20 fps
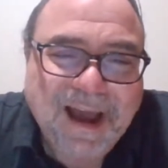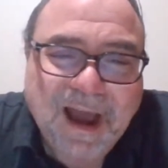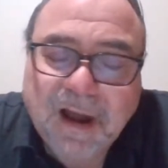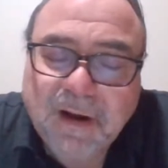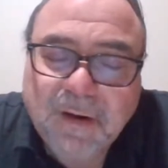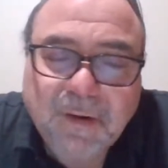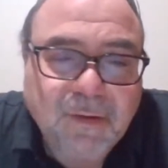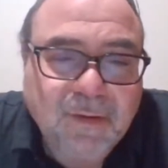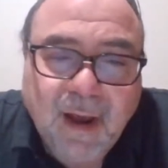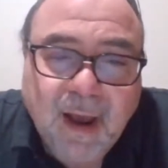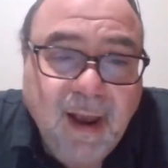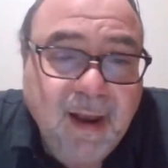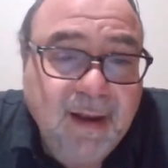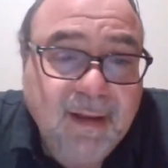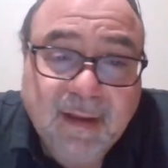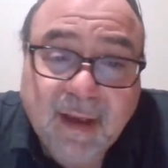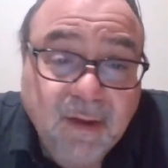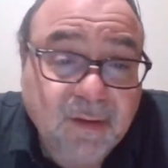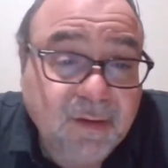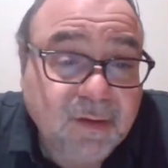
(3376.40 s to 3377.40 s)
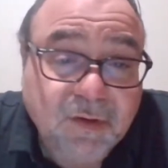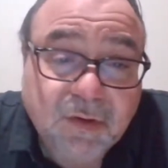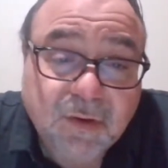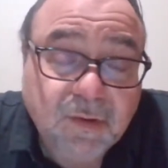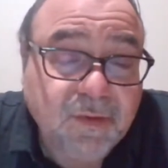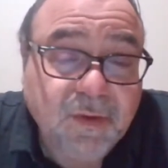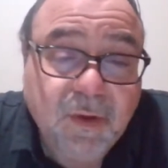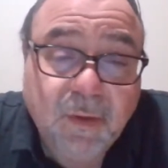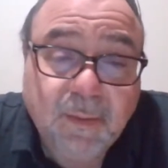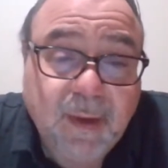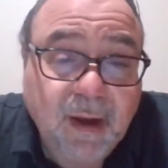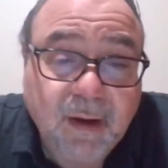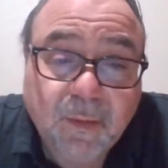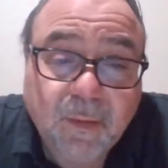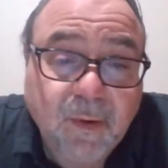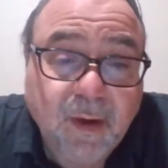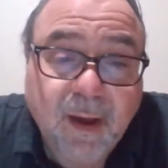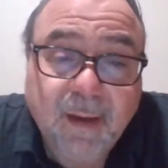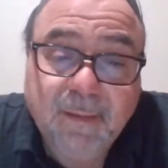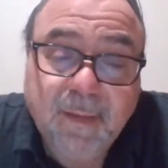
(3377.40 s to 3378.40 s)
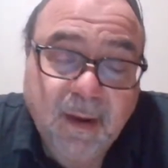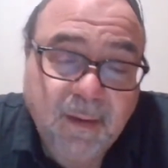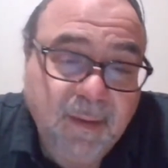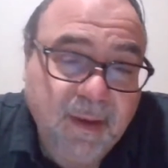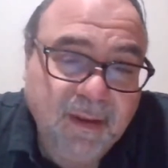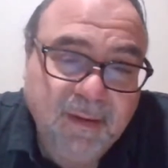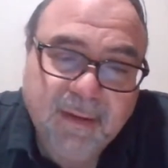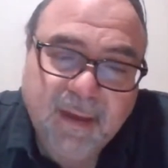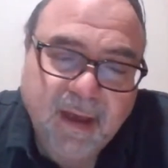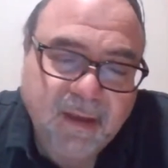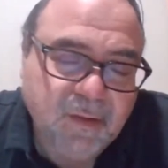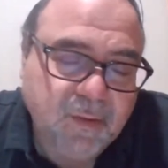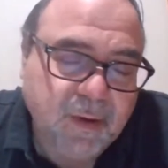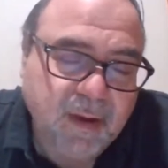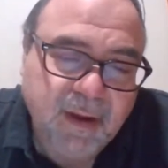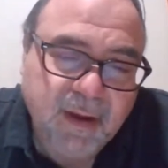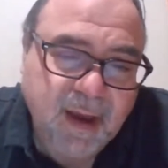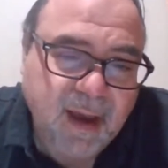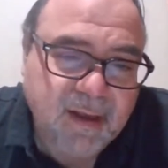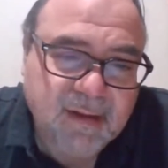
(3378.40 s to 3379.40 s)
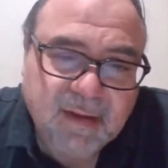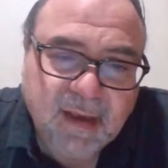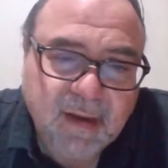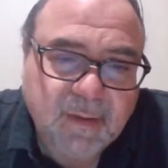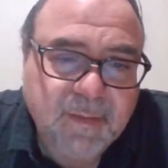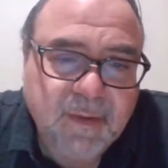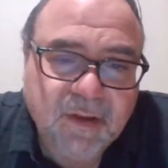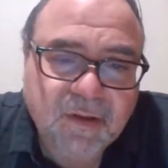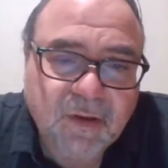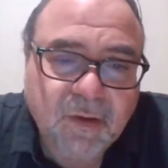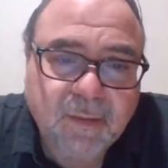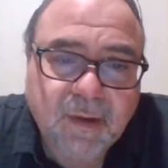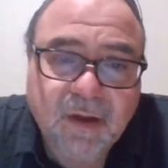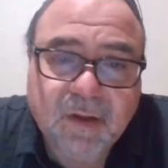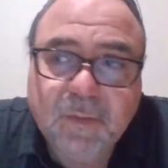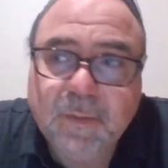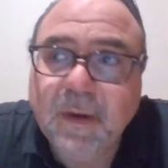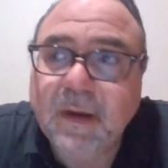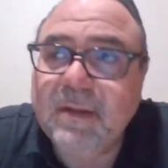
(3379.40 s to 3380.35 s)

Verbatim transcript: I tell the truth no matter what. Maybe that's why you guys like me so much.